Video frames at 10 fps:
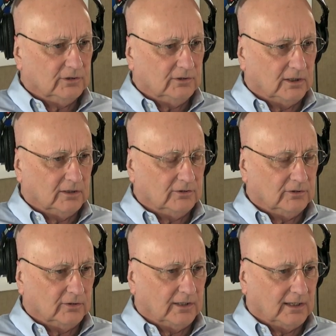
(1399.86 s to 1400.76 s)
taught,
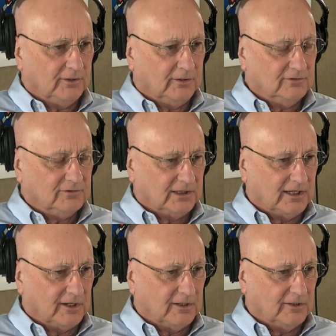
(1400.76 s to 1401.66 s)
so that she
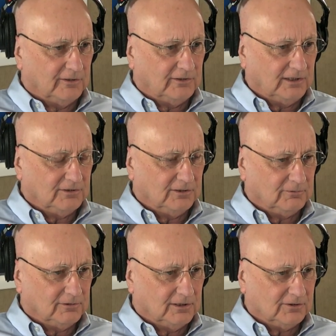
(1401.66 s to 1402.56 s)
carried on the teaching
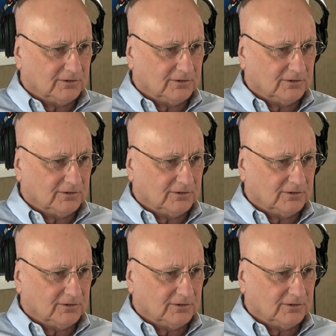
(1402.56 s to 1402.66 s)
tradition.